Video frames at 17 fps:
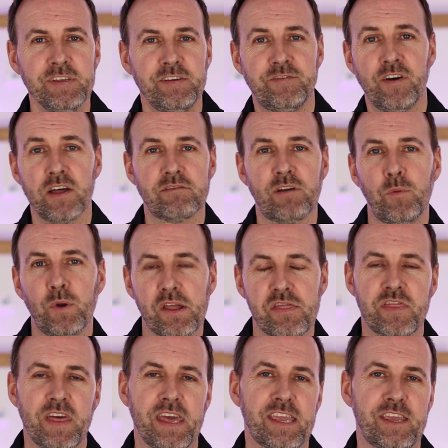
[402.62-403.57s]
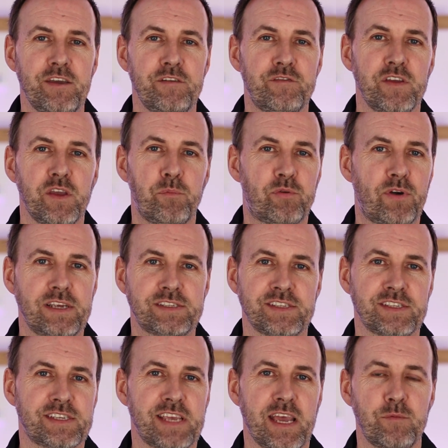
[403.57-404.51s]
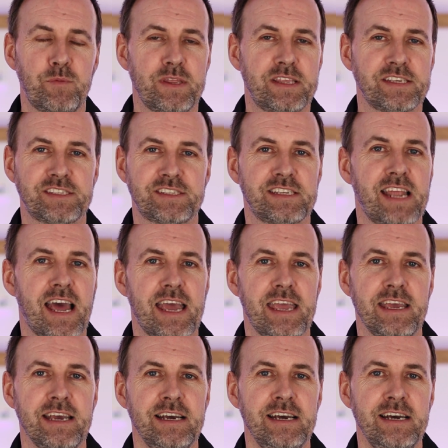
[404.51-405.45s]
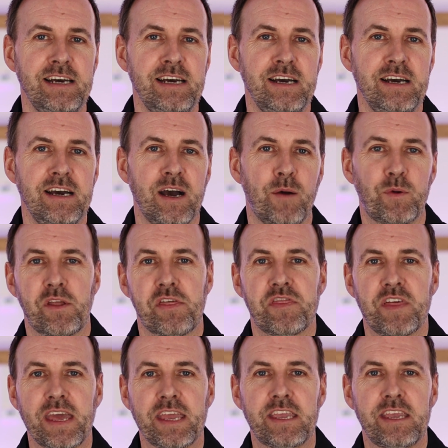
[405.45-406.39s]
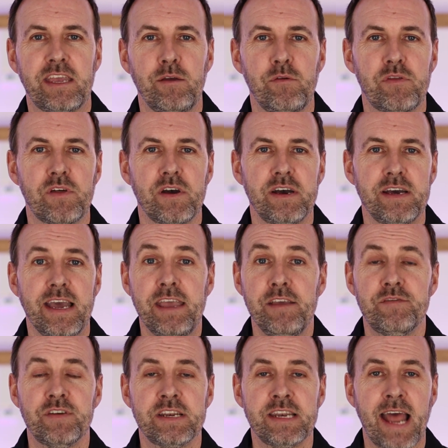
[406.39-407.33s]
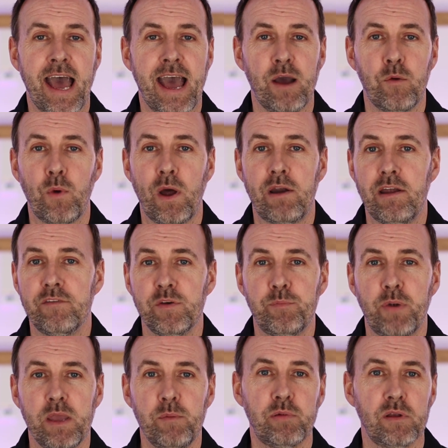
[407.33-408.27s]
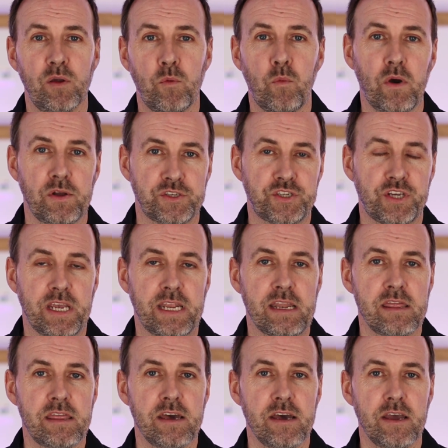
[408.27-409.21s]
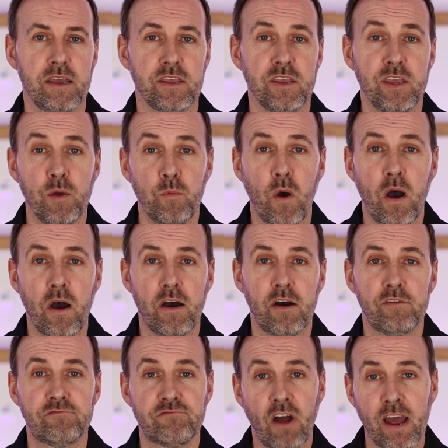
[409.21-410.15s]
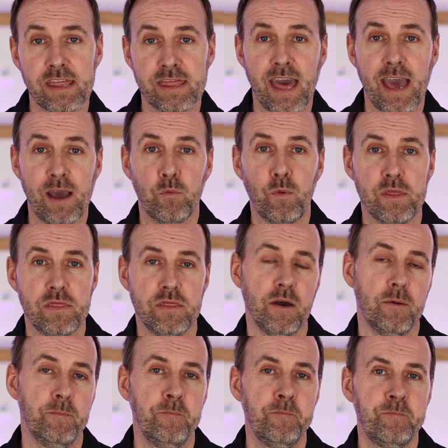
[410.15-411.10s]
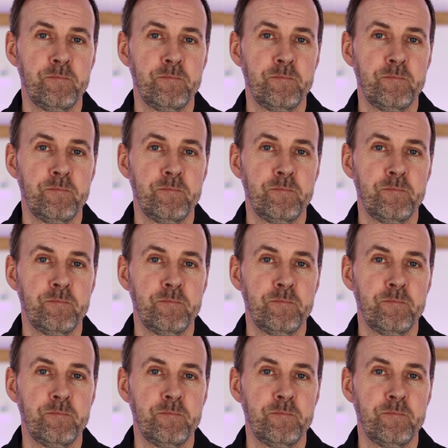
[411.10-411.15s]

Father, I want to thank you for your presence here with us today. I want to thank you that even now, wherever people are watching, that you are right there with them.